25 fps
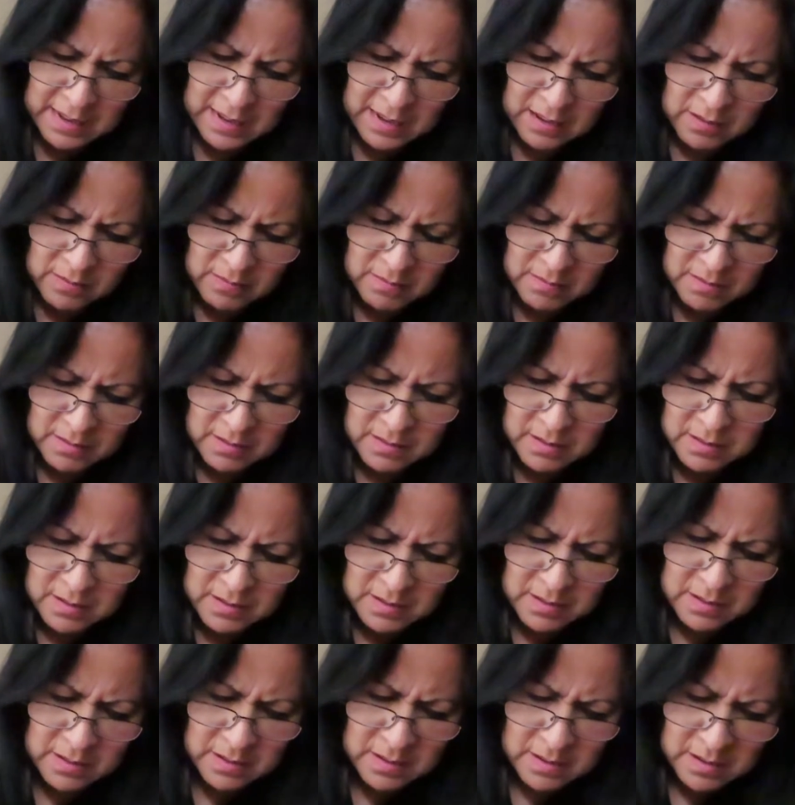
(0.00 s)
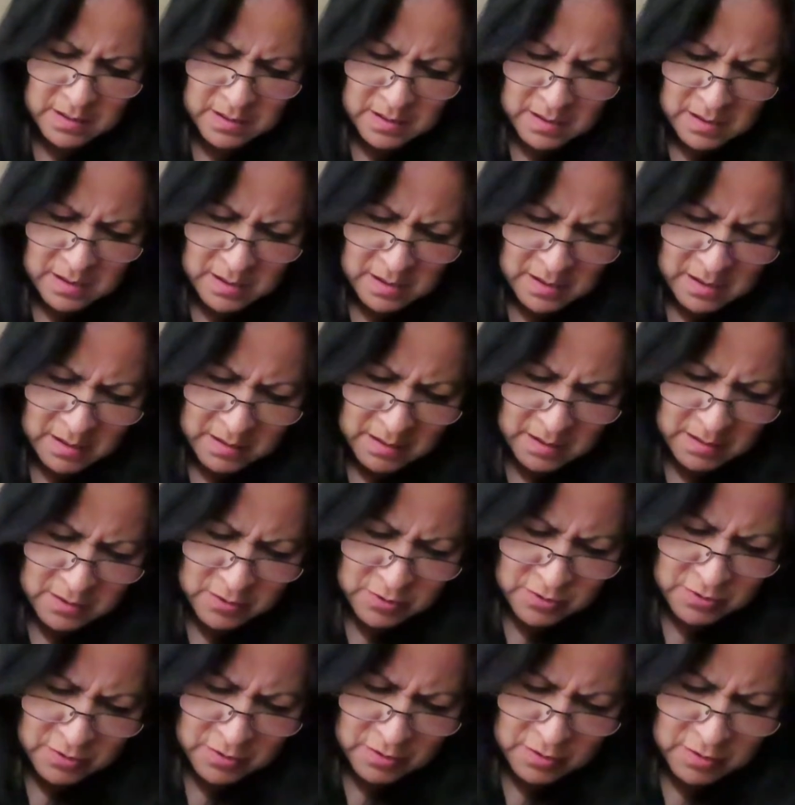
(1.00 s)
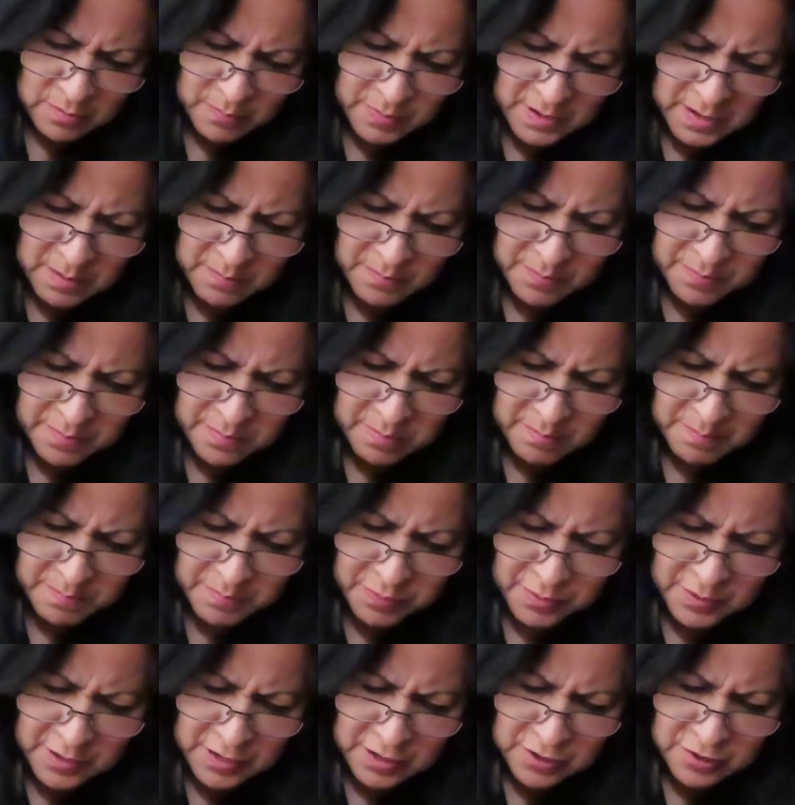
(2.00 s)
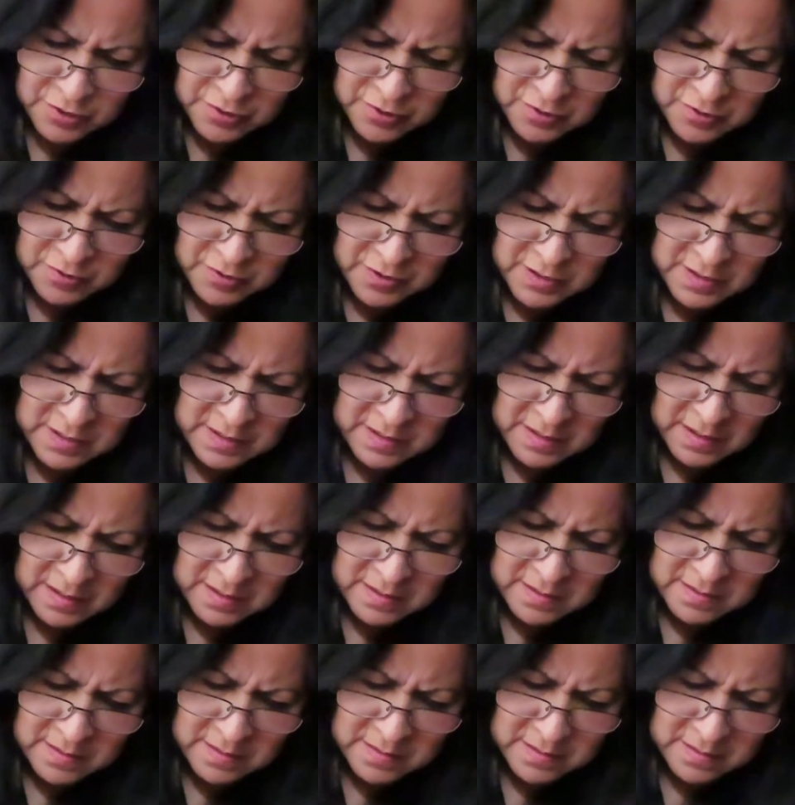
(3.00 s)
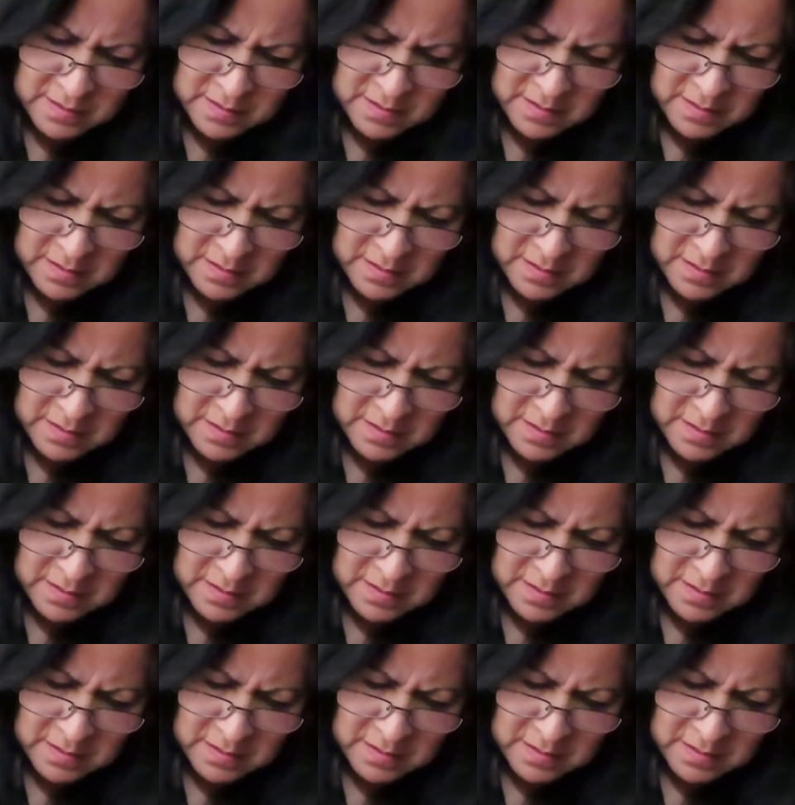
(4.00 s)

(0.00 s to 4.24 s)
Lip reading: now. I'm not sure, but I'm pretty sure she does.